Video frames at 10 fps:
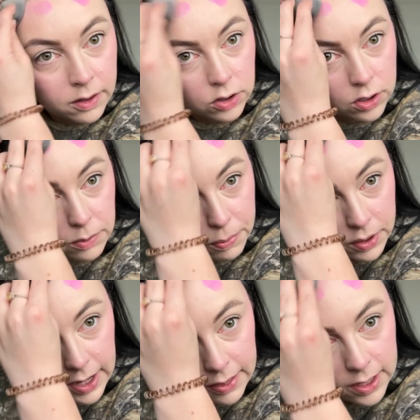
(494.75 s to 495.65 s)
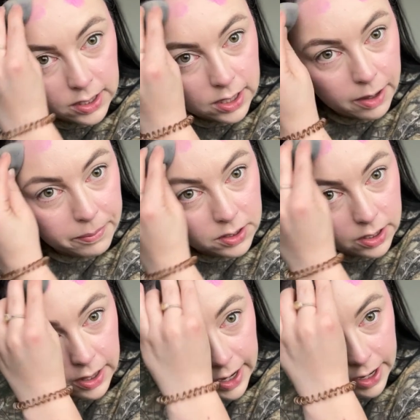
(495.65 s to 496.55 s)
just blend this up into
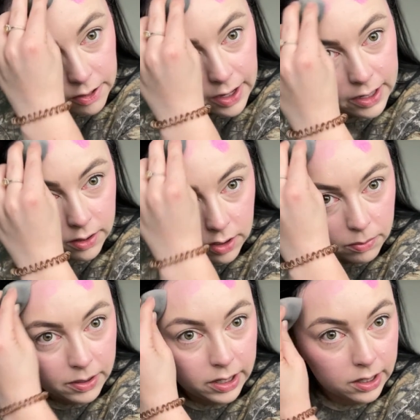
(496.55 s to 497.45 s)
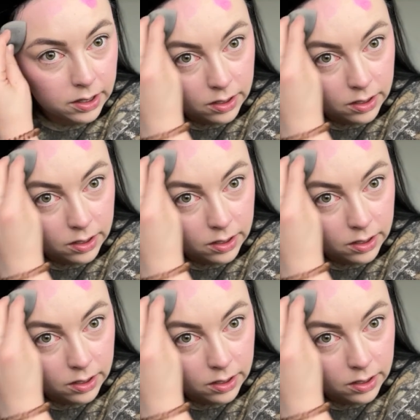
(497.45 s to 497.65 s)
the hairline a little bit.